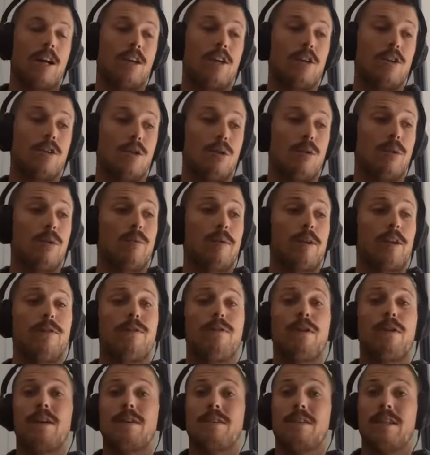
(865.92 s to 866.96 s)
do it when you're
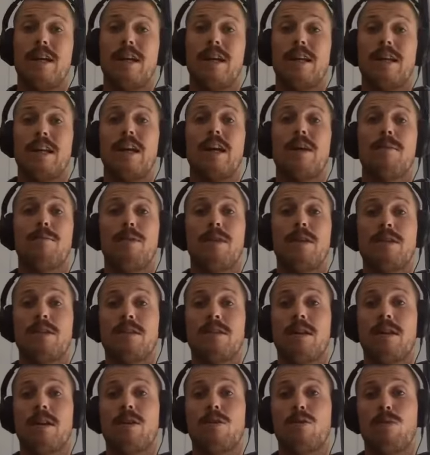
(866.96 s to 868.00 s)
first starting up. There's
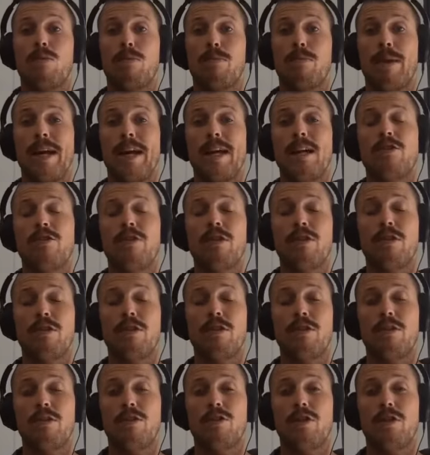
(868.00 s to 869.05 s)
something called Patreon
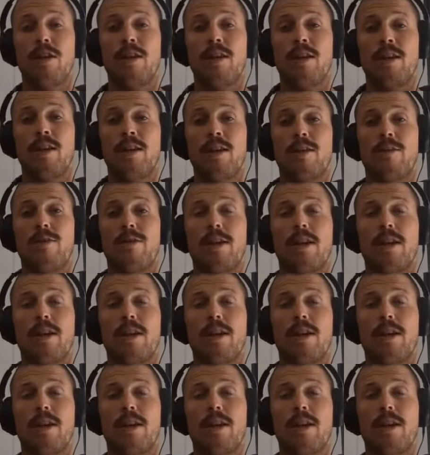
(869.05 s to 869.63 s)
in Australia that